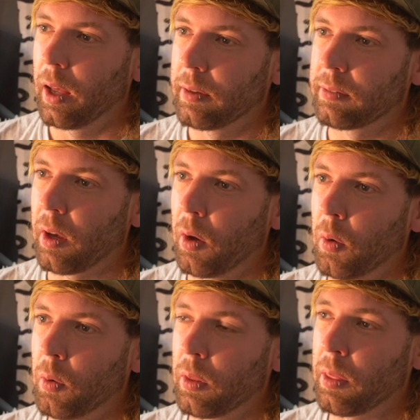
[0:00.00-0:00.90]

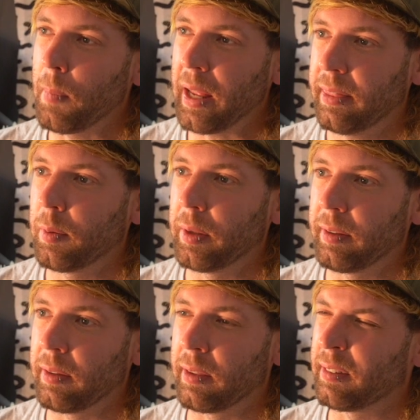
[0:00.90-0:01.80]
So the main thing we
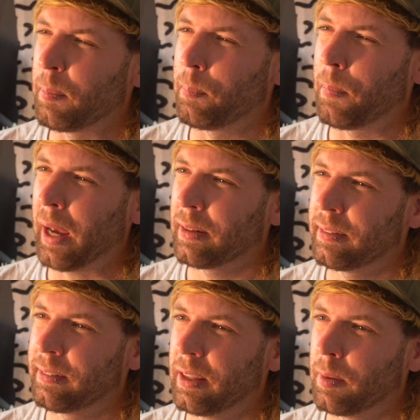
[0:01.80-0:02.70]
did, there's a battle
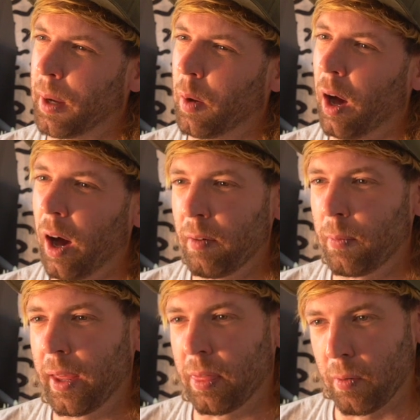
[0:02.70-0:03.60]
scene about
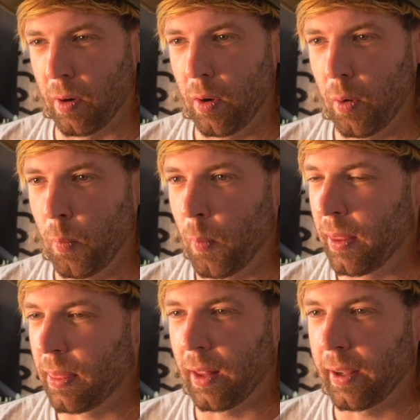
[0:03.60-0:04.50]
halfway through
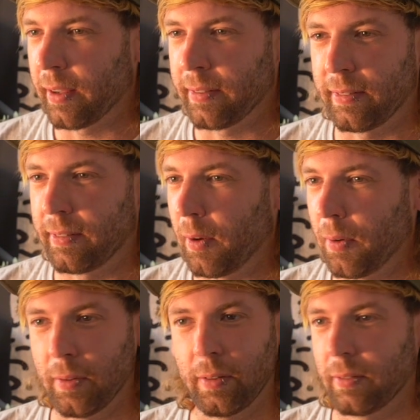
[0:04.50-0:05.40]
with like a
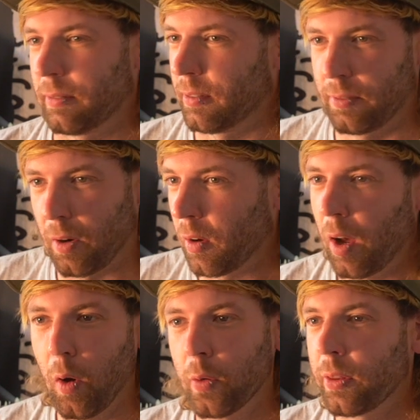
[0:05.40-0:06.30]
stone
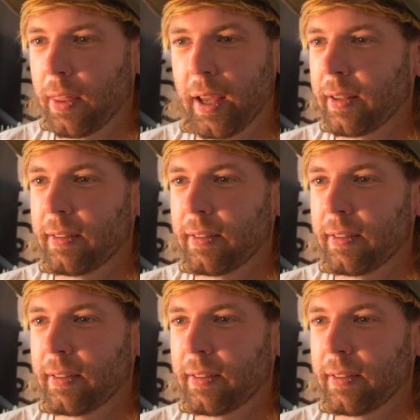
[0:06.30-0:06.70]
stronghold thing.